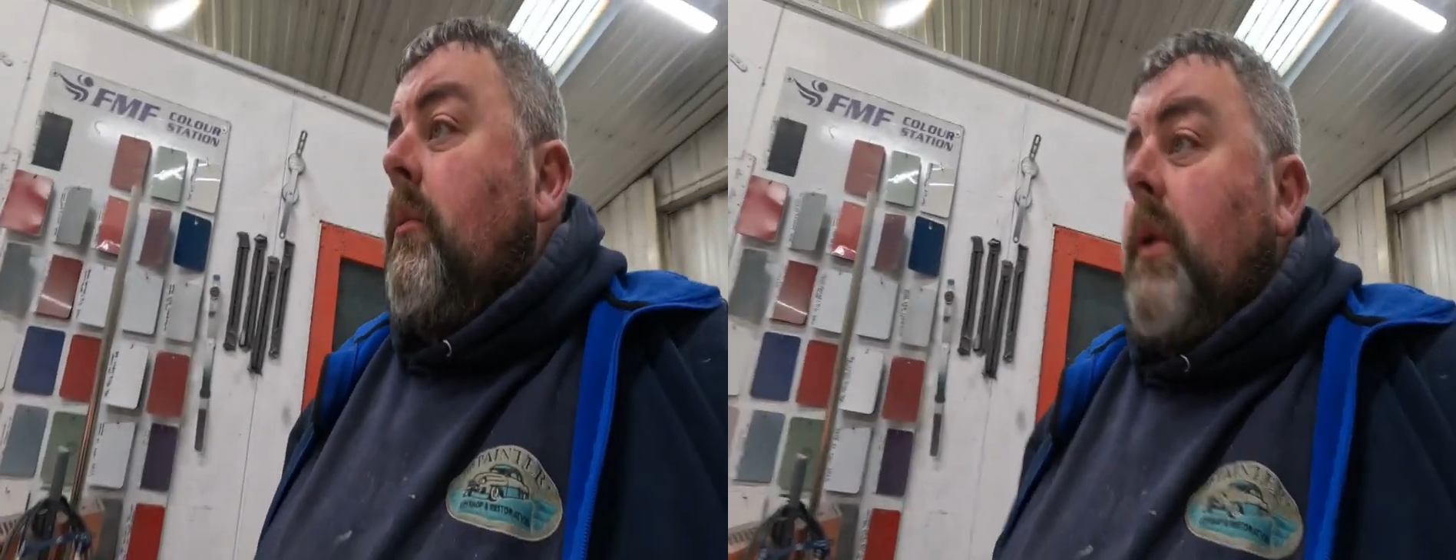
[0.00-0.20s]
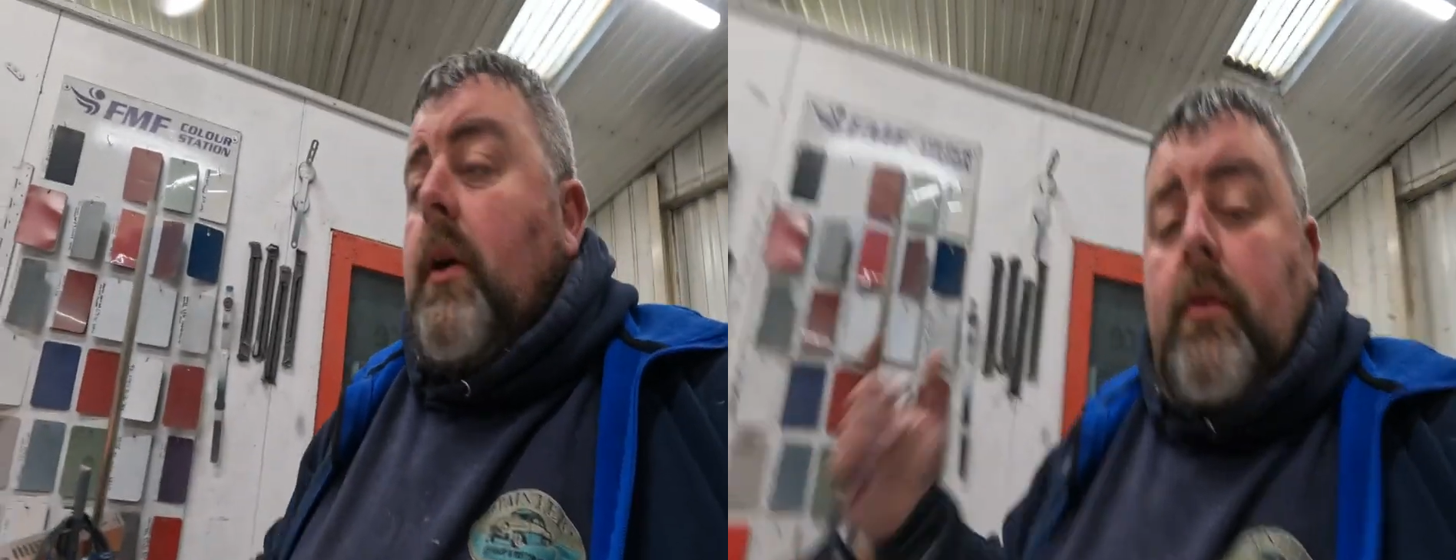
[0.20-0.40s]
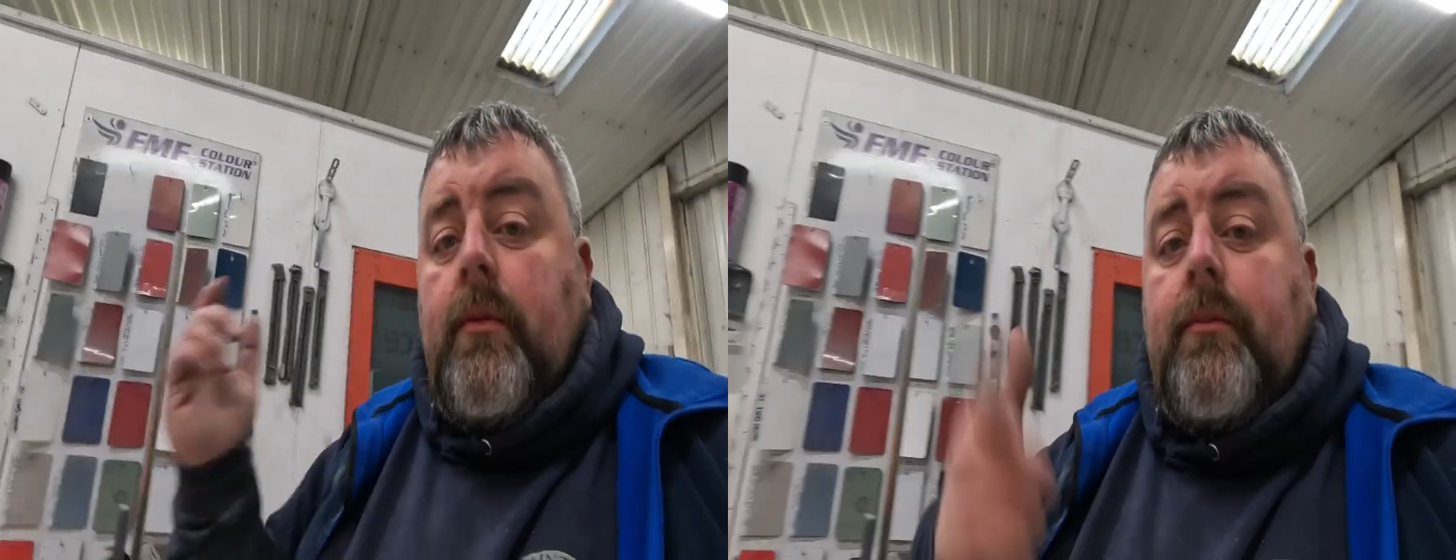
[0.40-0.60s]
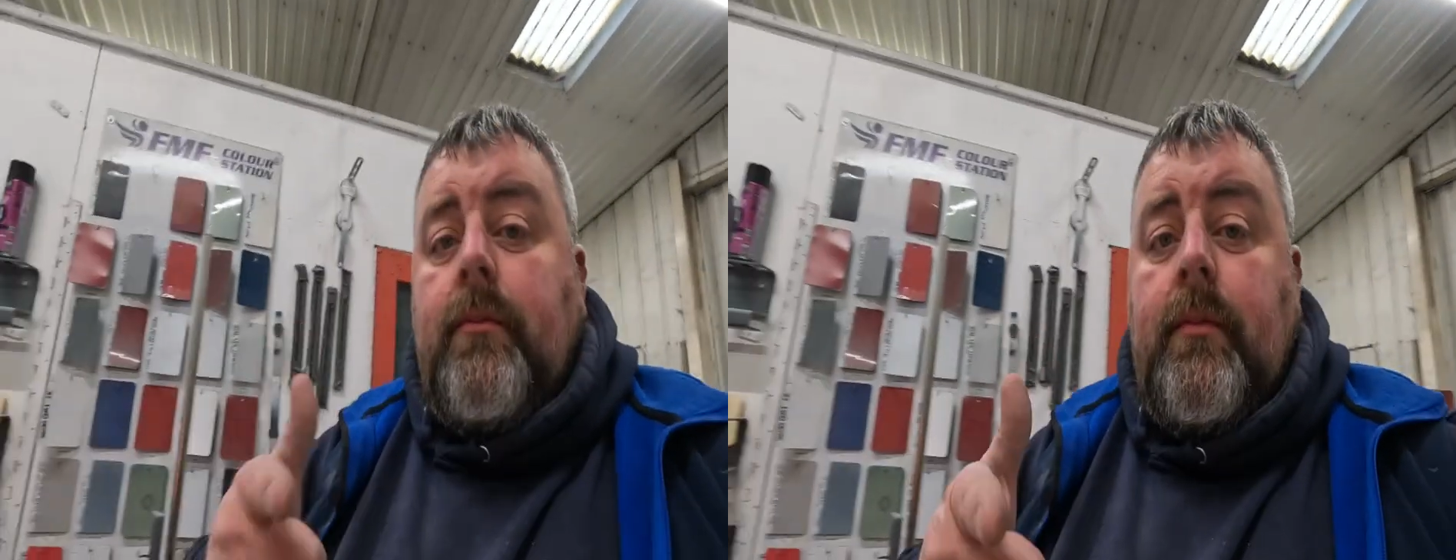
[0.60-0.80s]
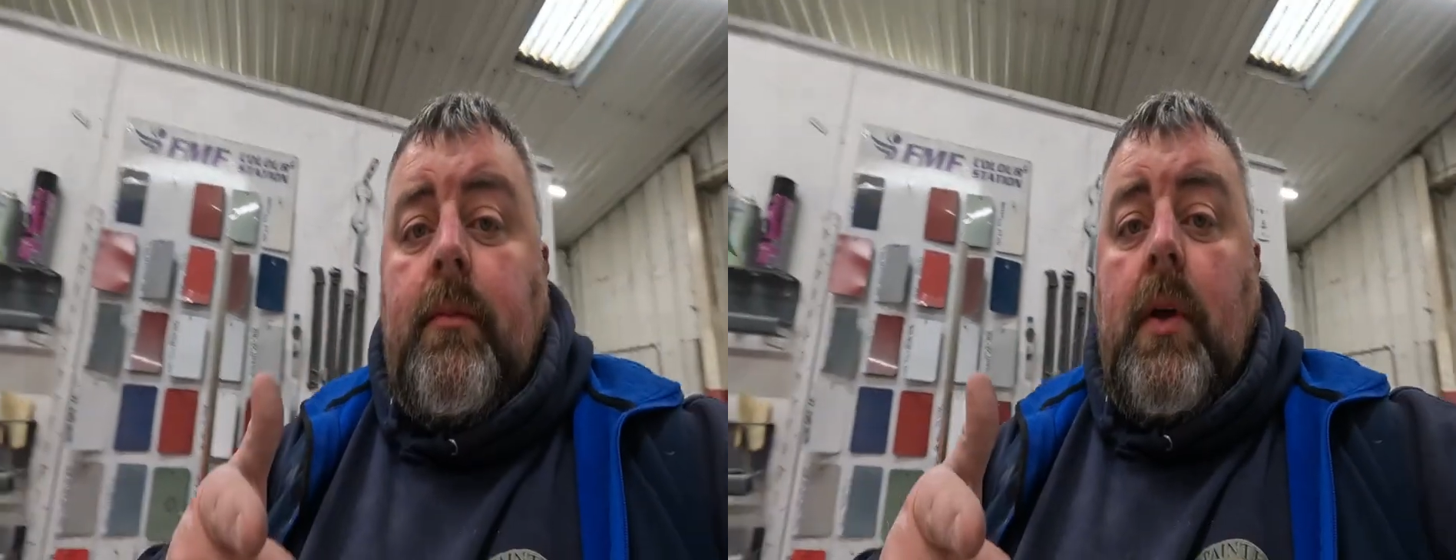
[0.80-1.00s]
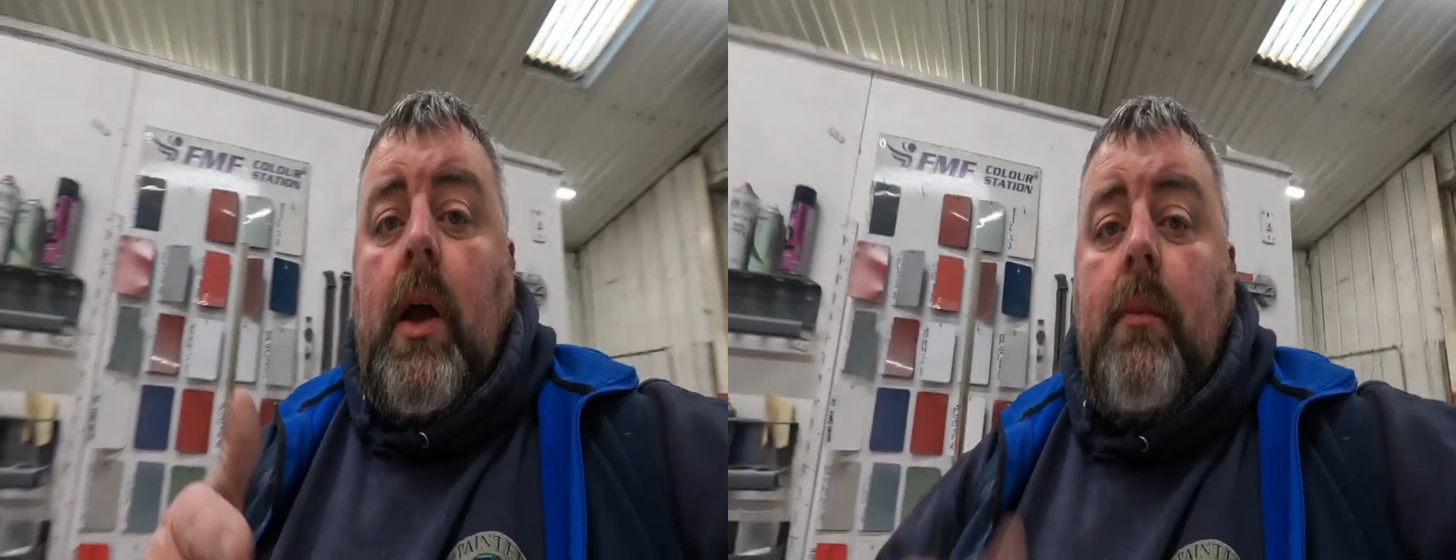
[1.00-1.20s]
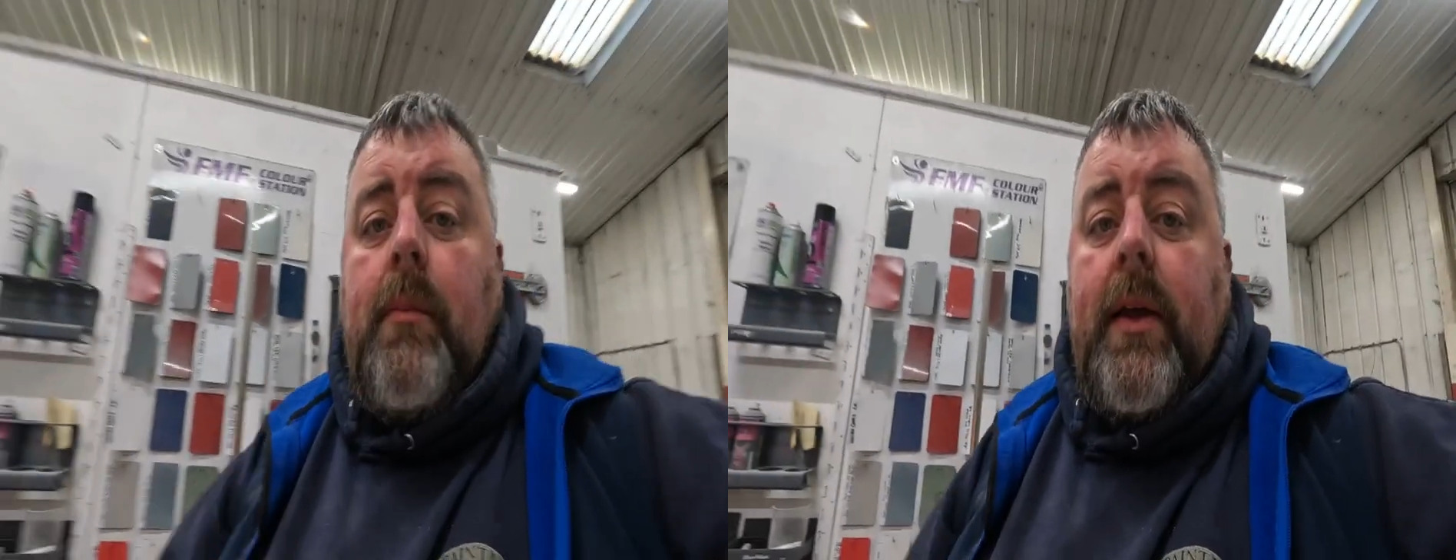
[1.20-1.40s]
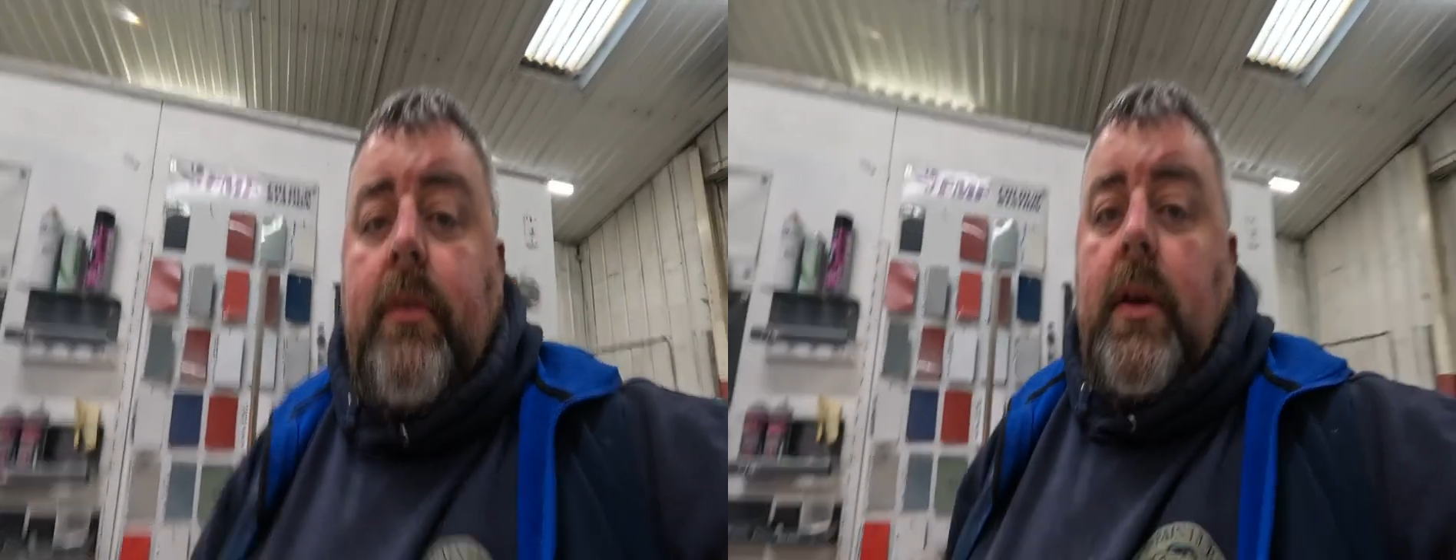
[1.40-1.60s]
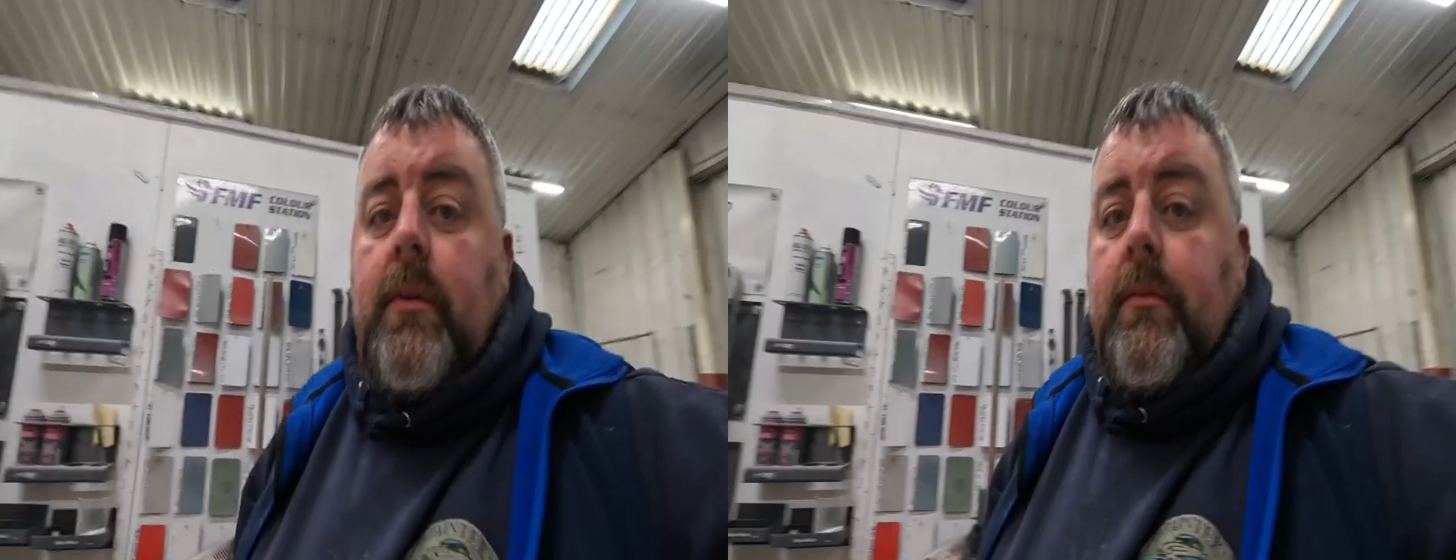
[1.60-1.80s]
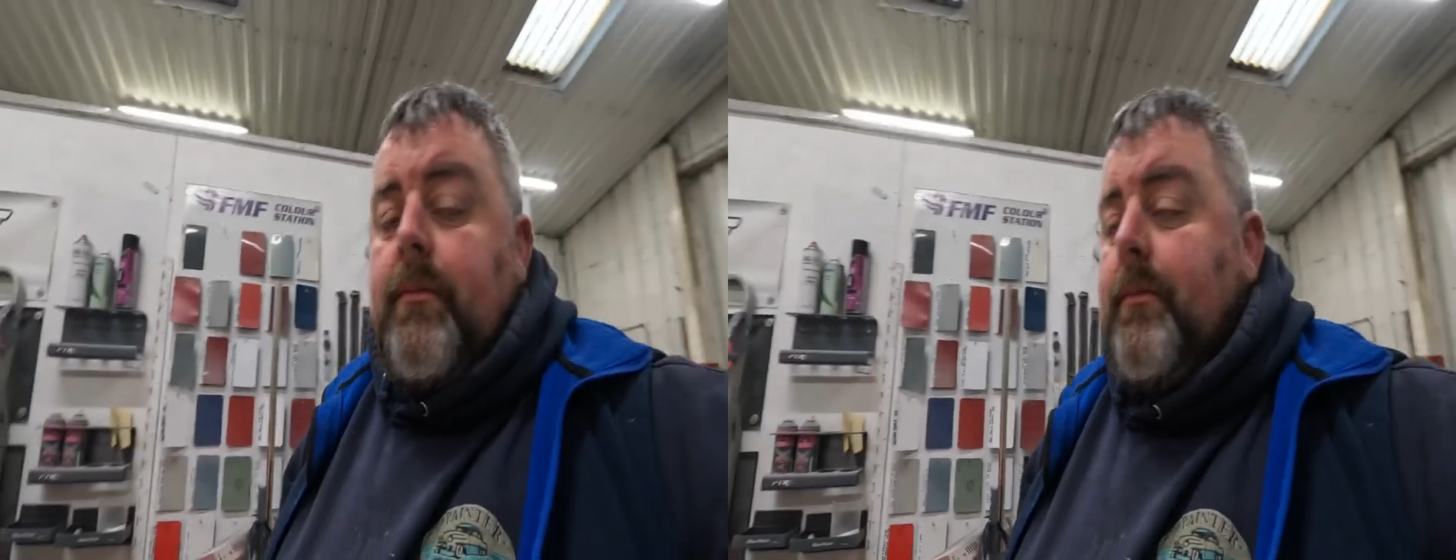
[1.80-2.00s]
But back soon.